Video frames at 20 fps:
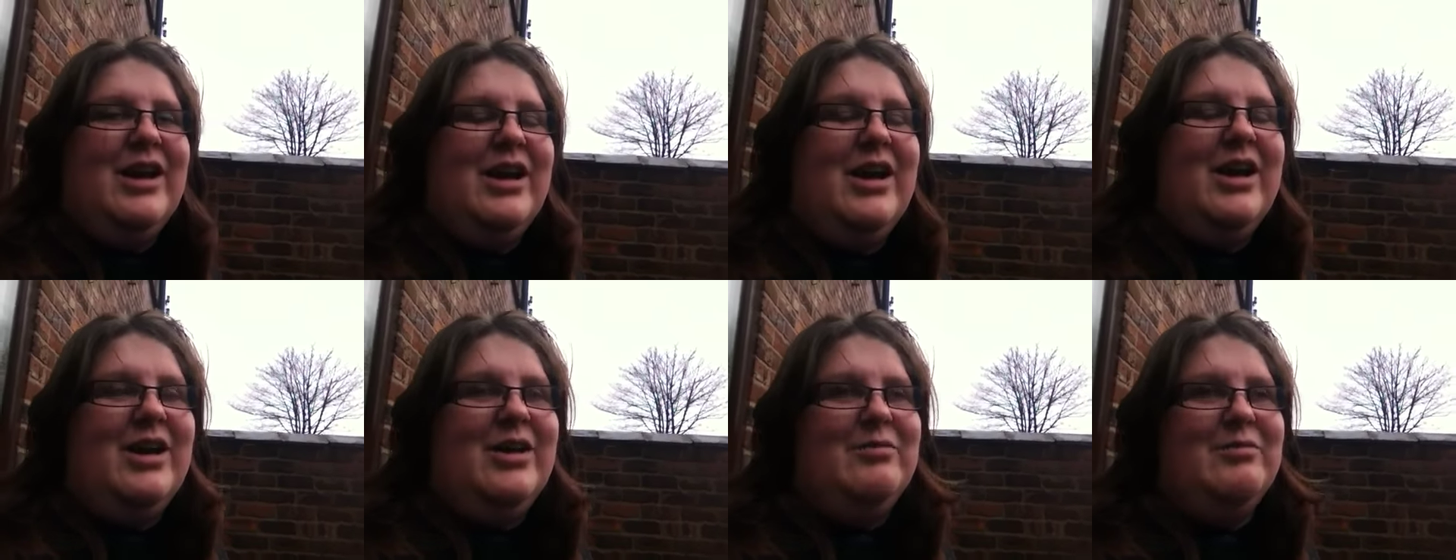
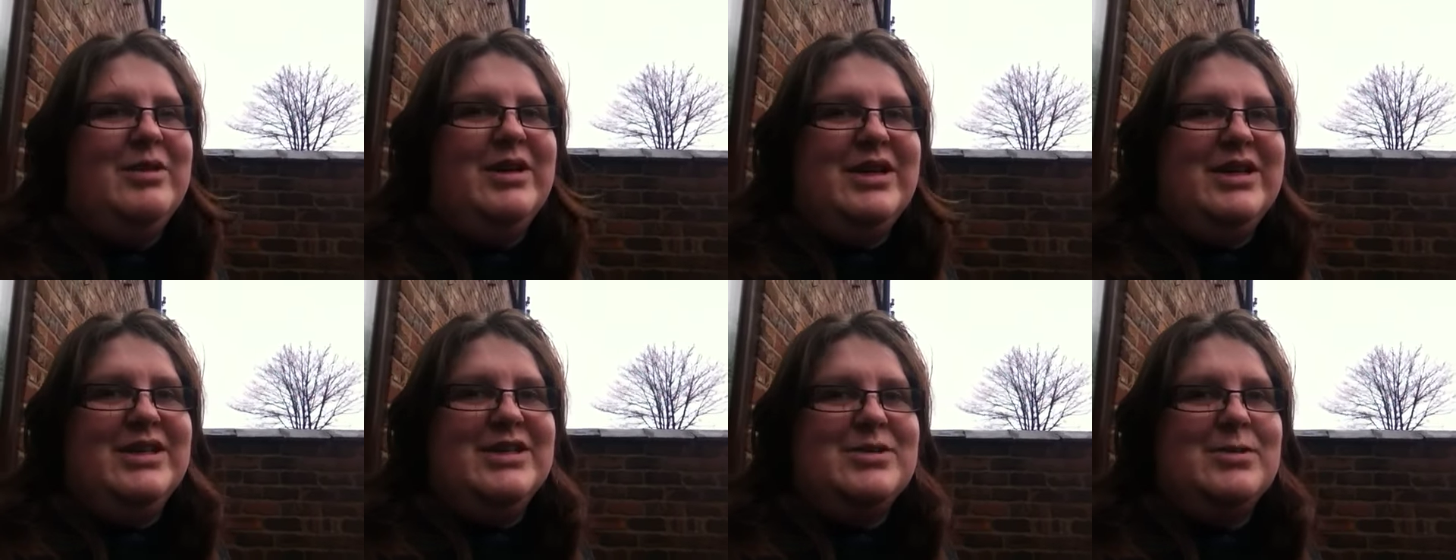um,
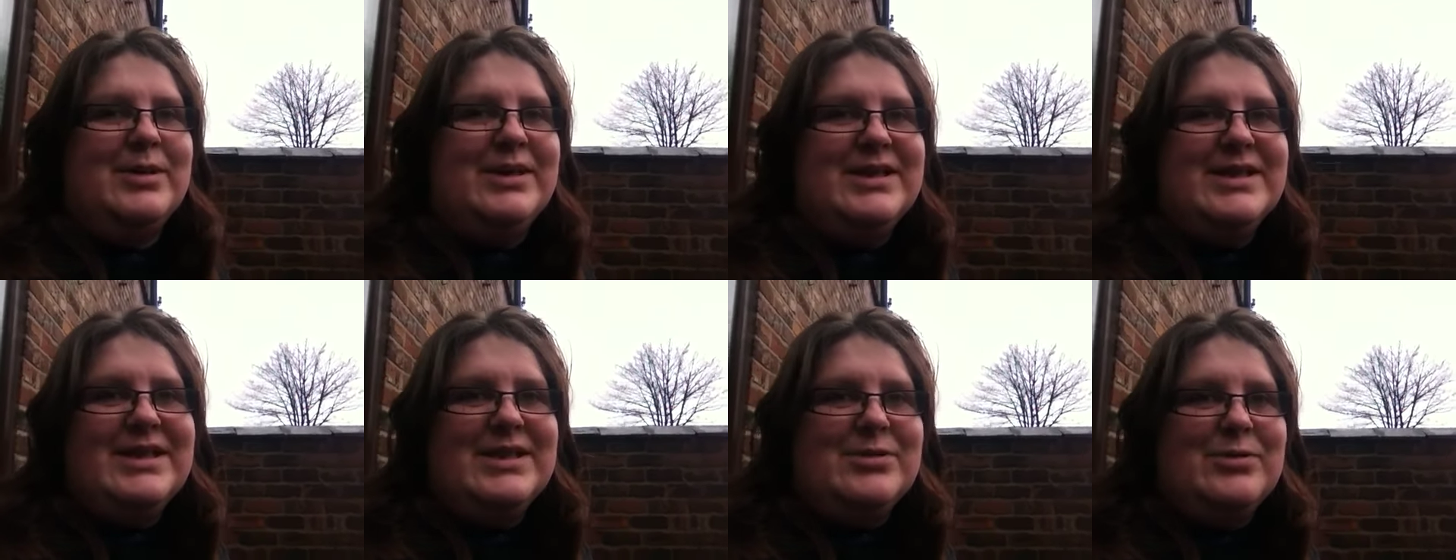in
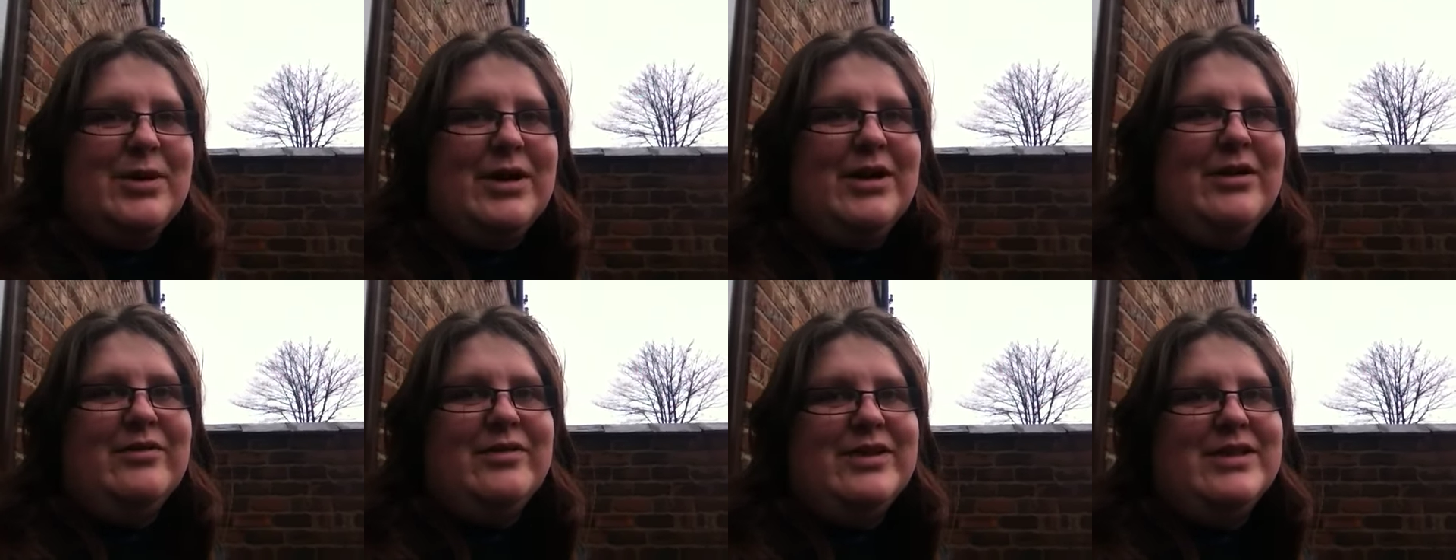
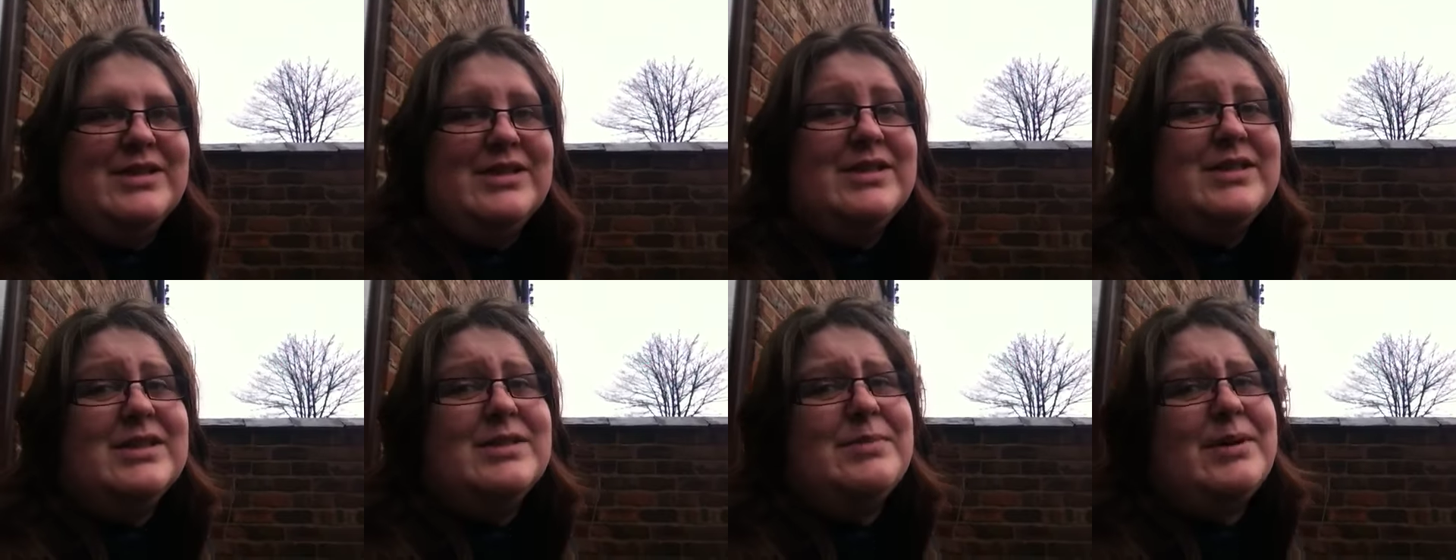2012
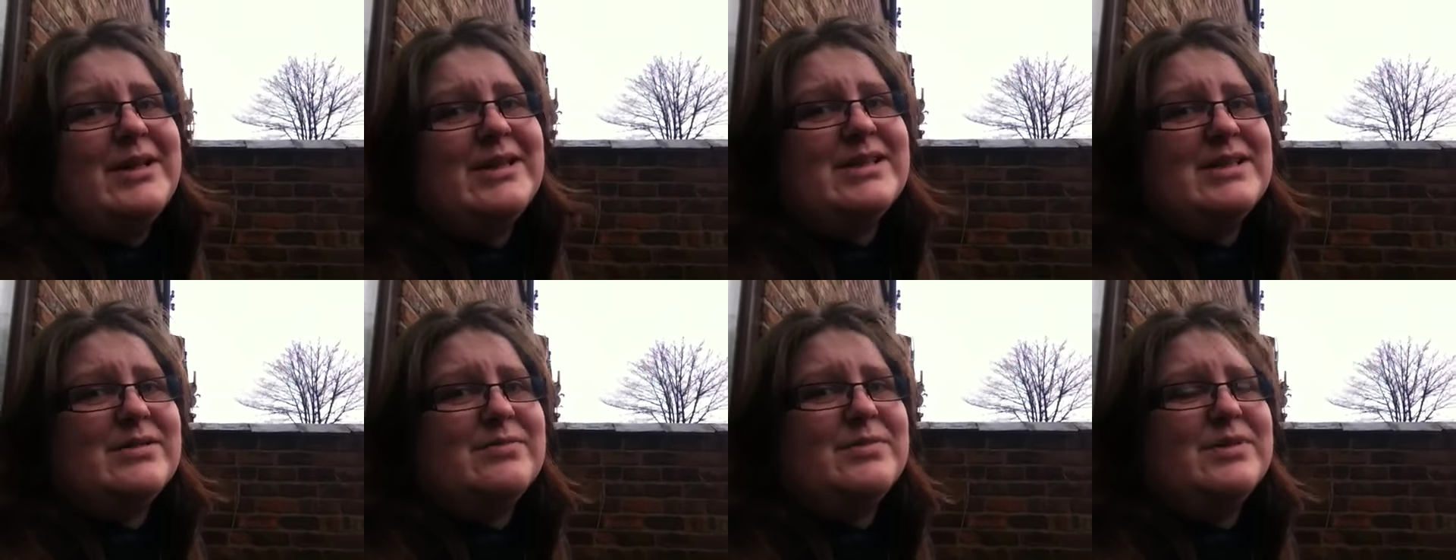is to
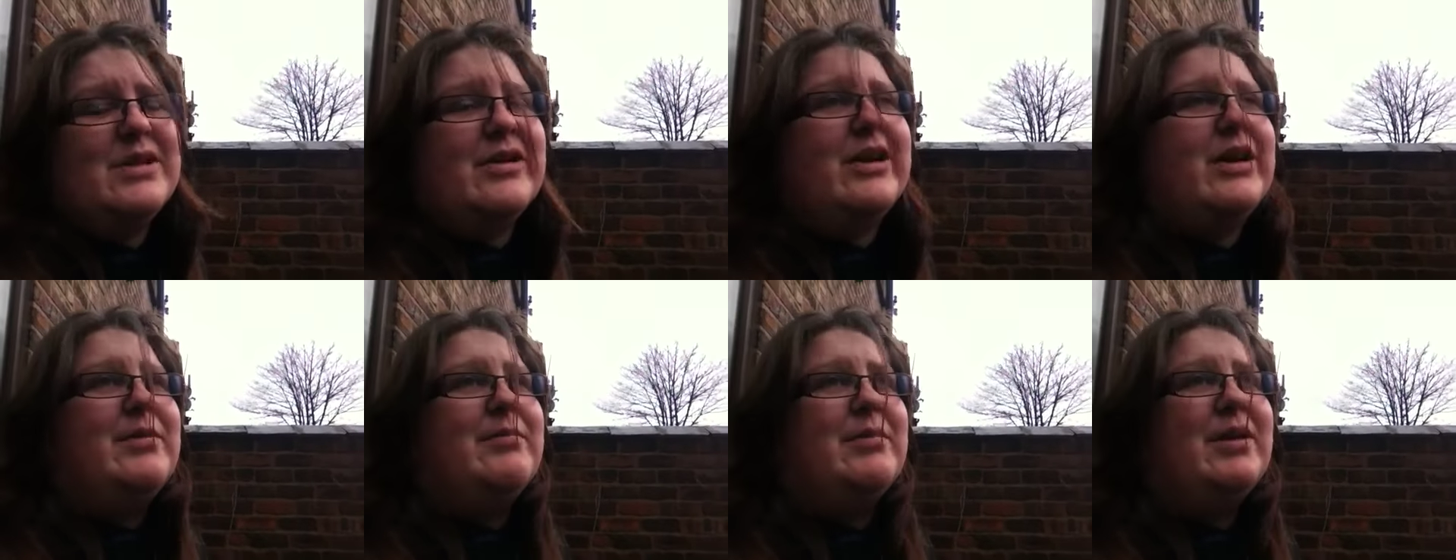spend some
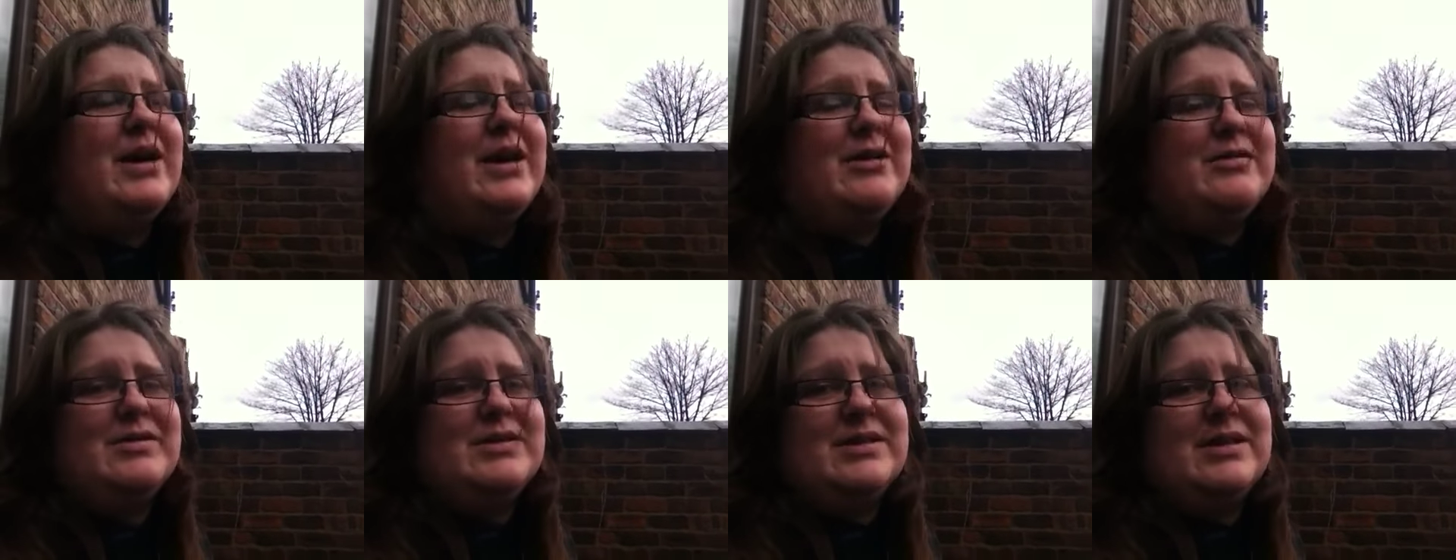time
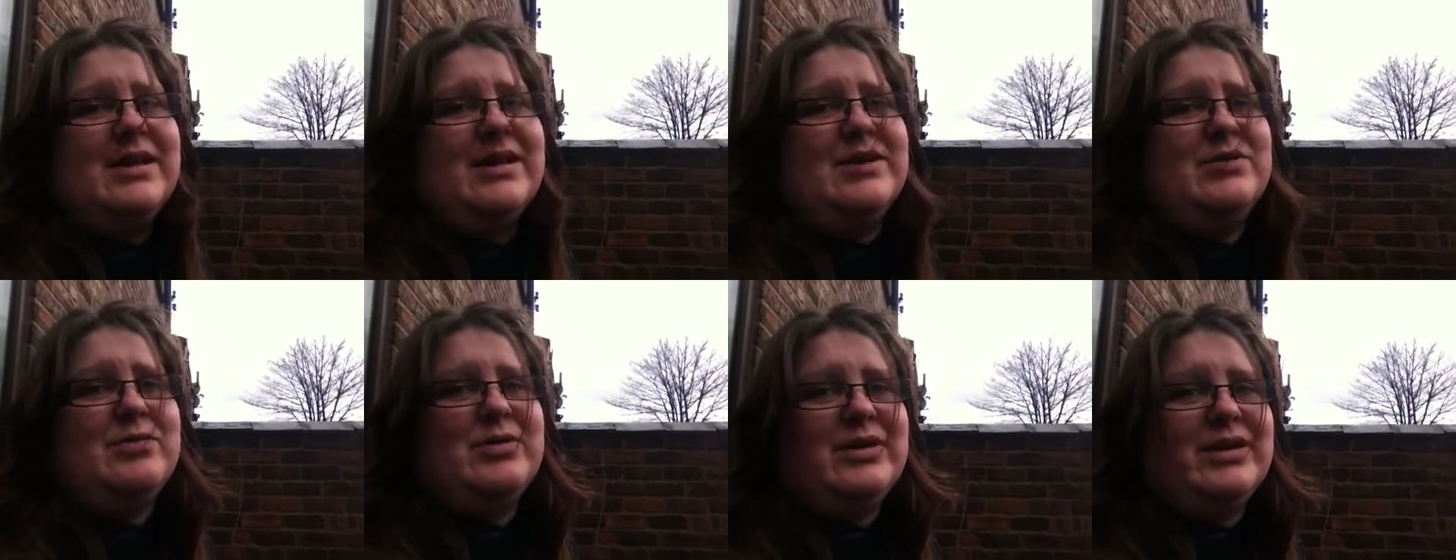
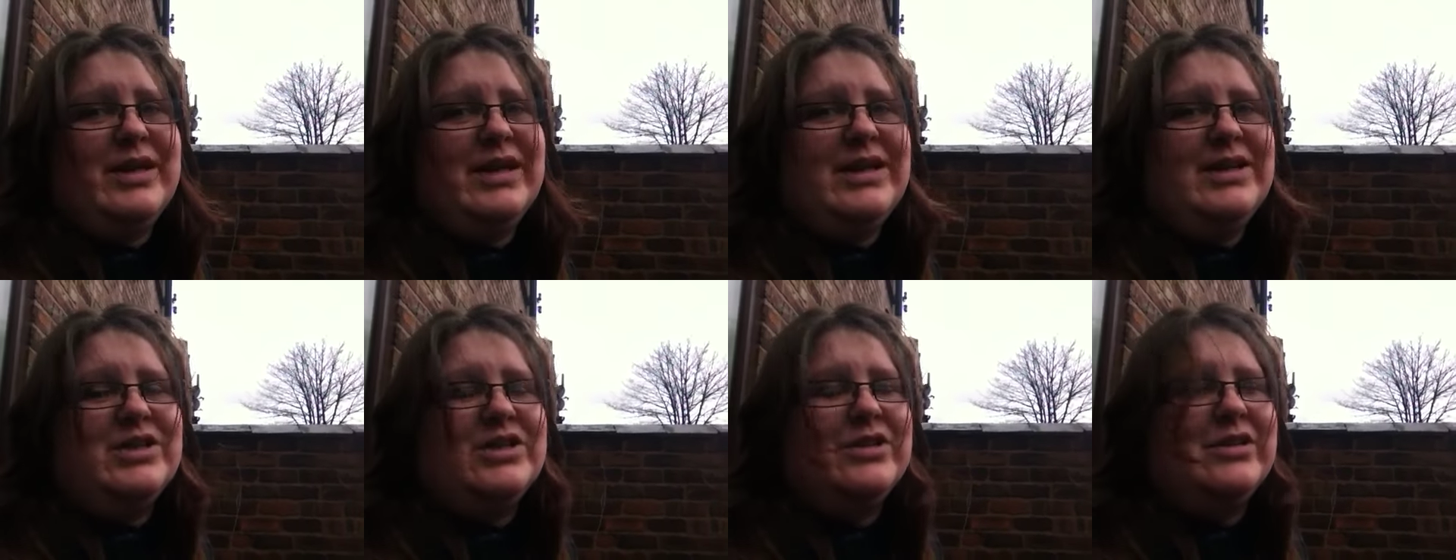outside with
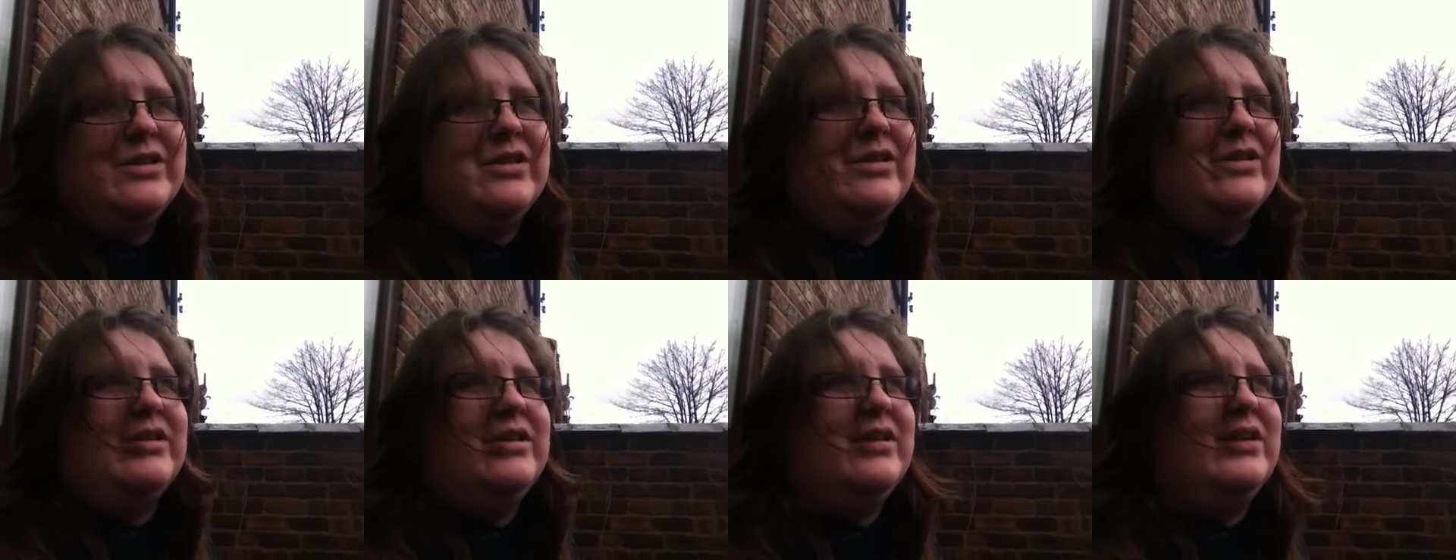nature,